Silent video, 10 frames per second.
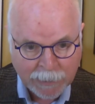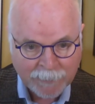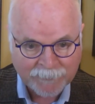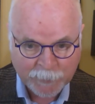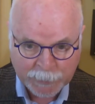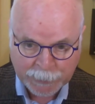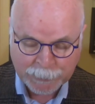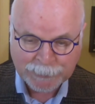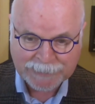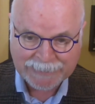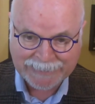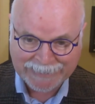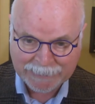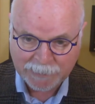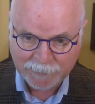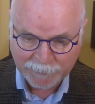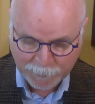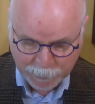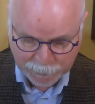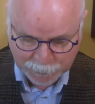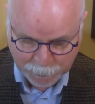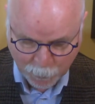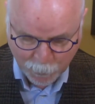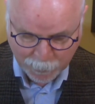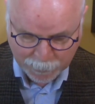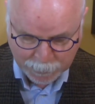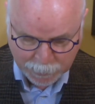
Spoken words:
for you to give your